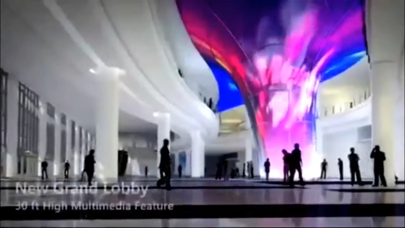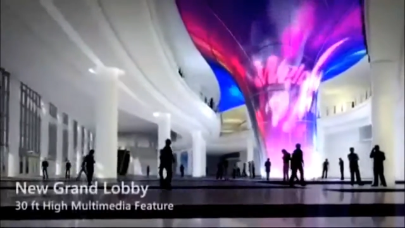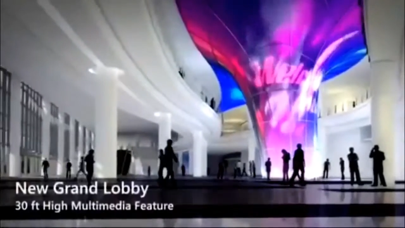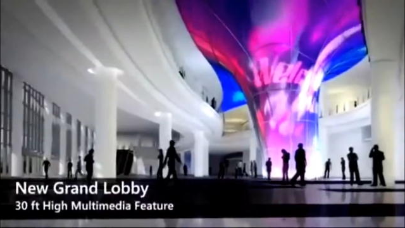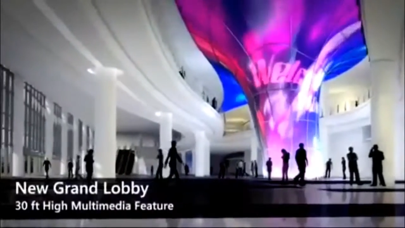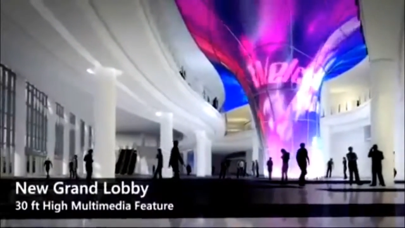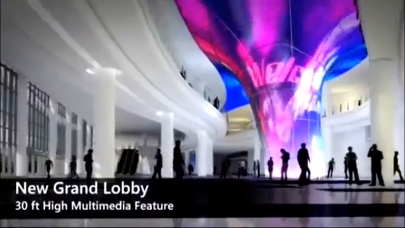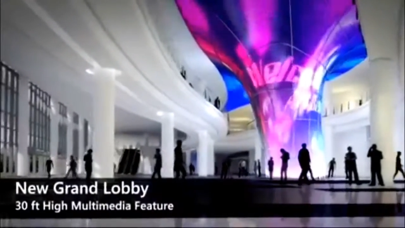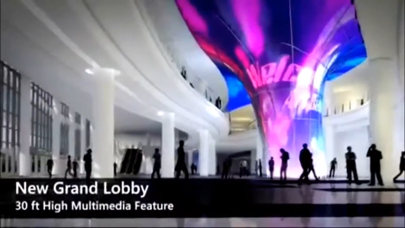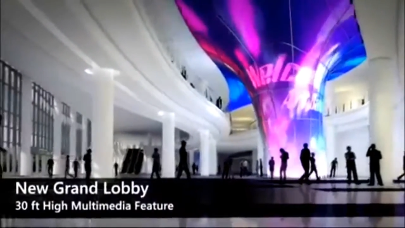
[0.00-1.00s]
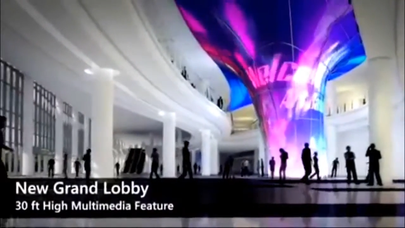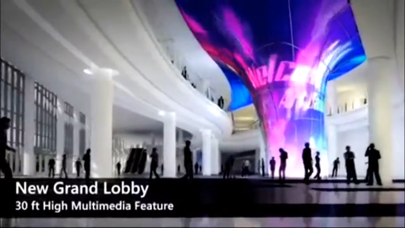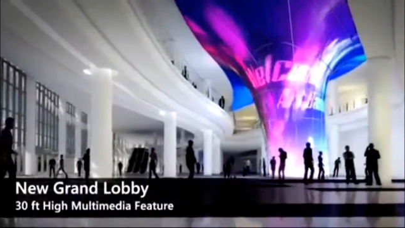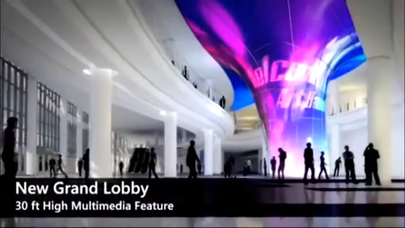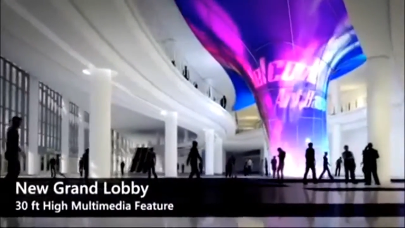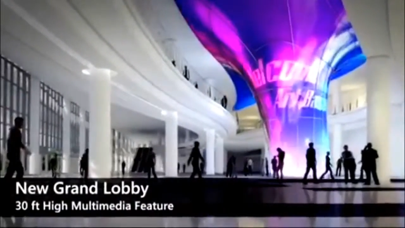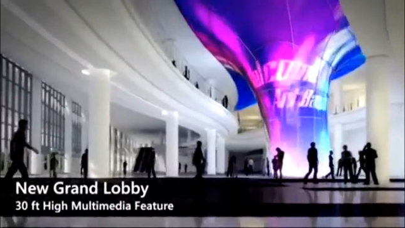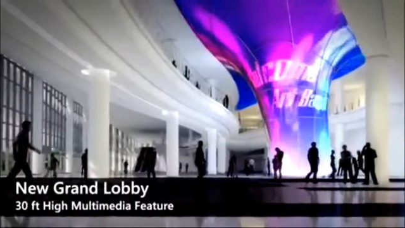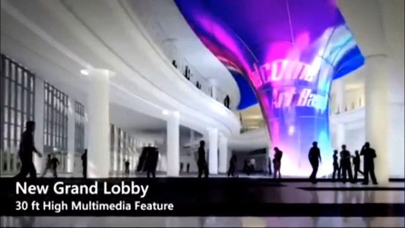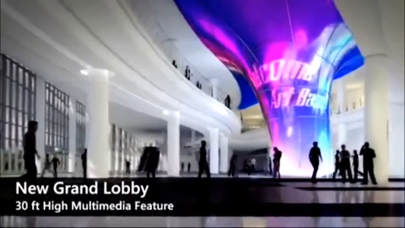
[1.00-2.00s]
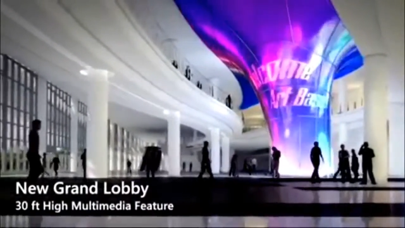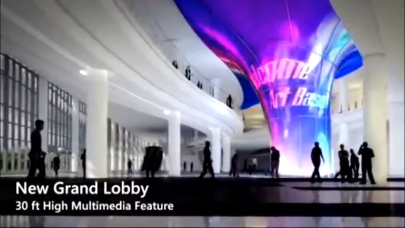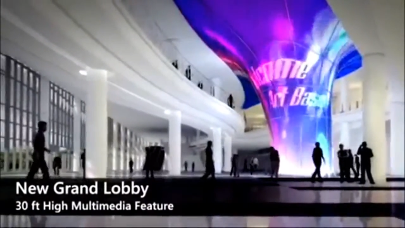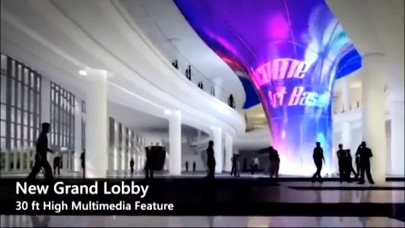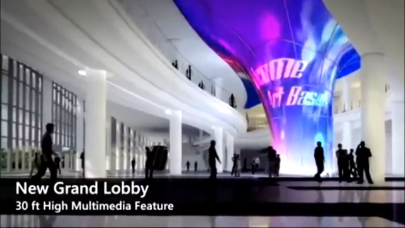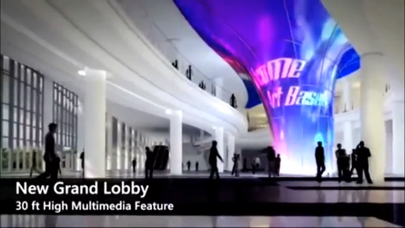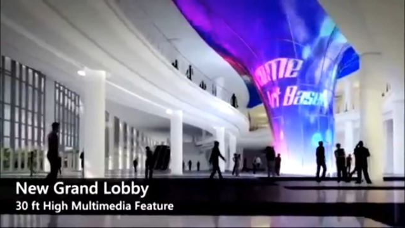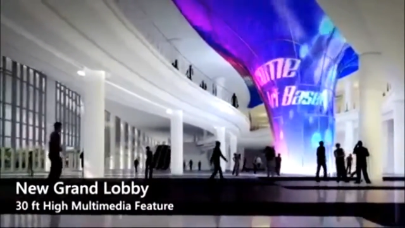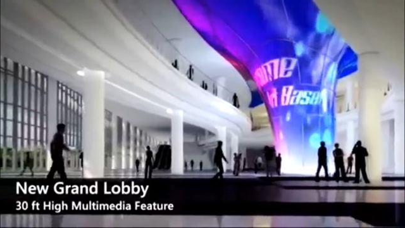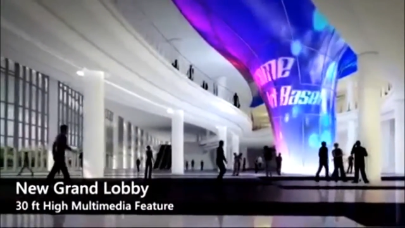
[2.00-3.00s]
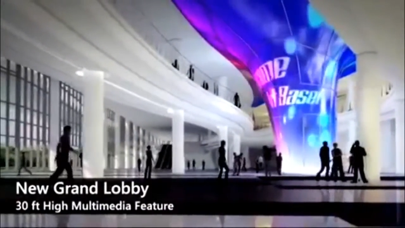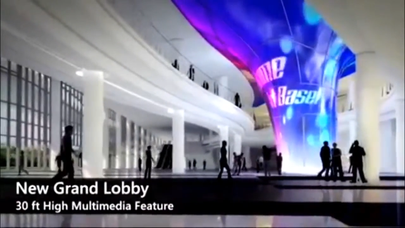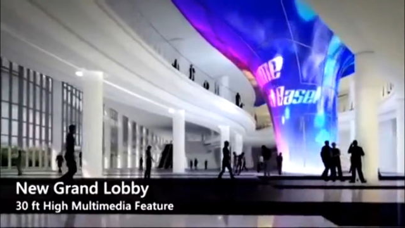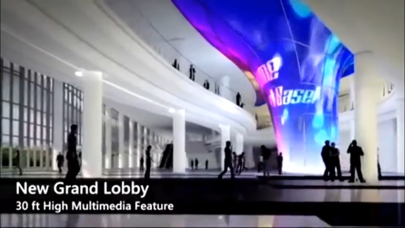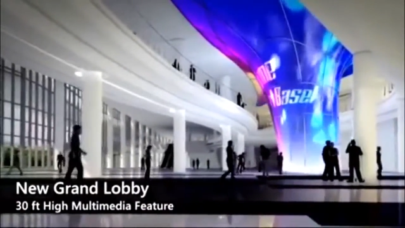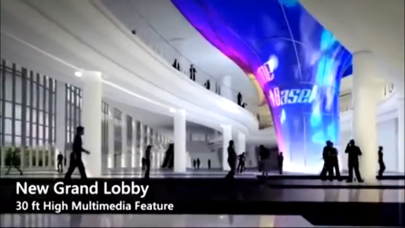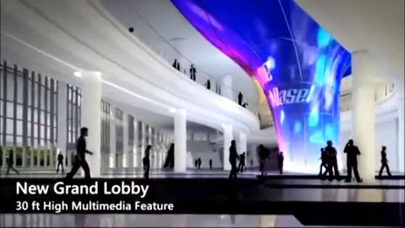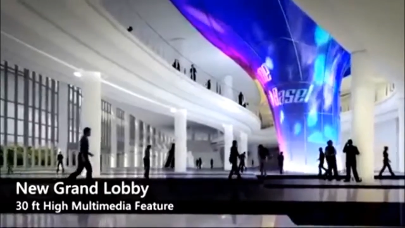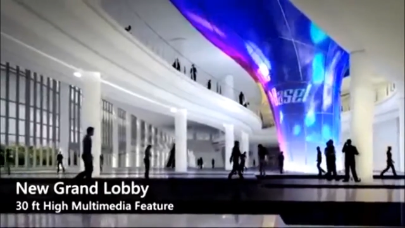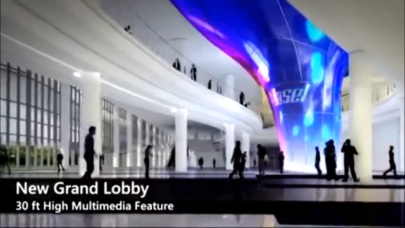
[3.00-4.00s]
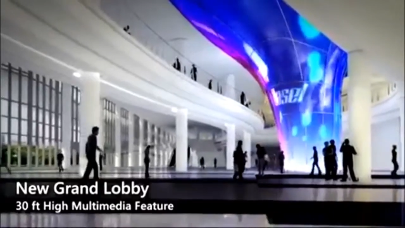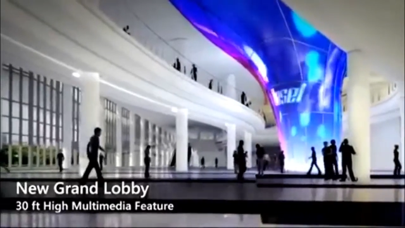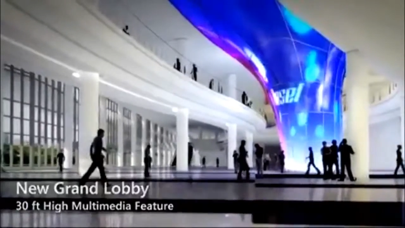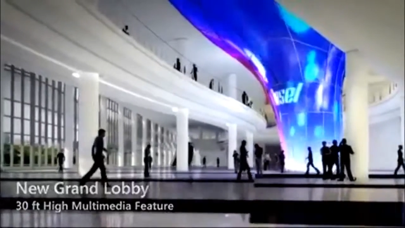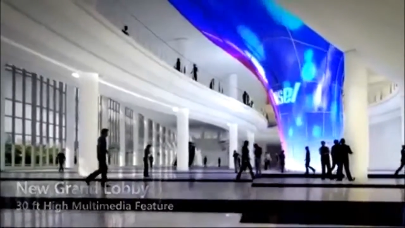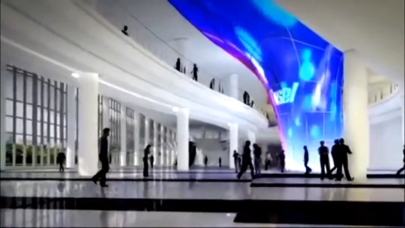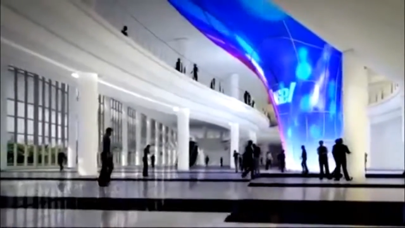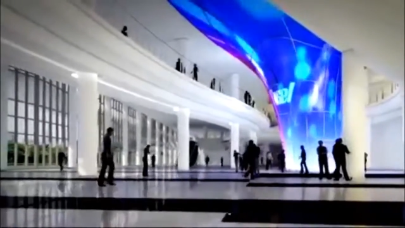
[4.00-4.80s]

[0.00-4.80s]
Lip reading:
(no speaker visible)